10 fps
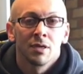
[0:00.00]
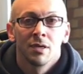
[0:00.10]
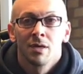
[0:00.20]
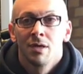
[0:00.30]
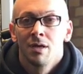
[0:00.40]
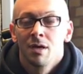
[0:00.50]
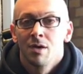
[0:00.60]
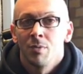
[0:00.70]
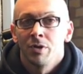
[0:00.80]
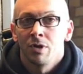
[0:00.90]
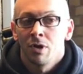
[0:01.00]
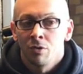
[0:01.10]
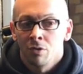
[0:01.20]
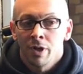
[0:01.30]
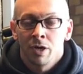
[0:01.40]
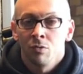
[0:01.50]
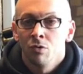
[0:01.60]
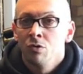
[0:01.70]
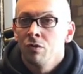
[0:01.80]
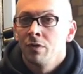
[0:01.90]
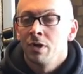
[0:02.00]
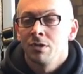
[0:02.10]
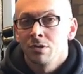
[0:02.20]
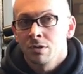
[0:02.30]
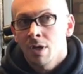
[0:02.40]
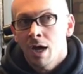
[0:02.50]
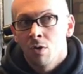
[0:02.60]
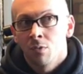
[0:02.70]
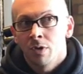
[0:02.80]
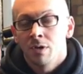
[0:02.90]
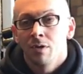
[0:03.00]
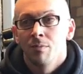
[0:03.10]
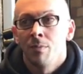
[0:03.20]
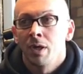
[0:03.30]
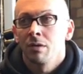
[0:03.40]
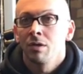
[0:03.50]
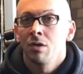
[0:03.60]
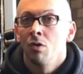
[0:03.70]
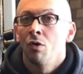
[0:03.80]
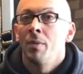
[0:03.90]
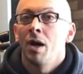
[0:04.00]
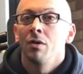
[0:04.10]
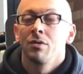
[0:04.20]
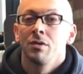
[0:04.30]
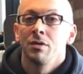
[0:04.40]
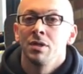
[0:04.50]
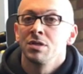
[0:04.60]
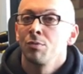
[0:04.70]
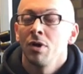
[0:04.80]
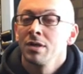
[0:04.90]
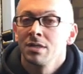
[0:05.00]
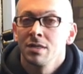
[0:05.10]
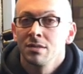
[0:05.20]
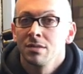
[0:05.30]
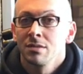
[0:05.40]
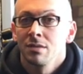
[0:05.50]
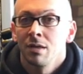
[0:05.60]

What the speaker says: Mm-hmm. But the underlying root of it is just how we mentally go about these processes.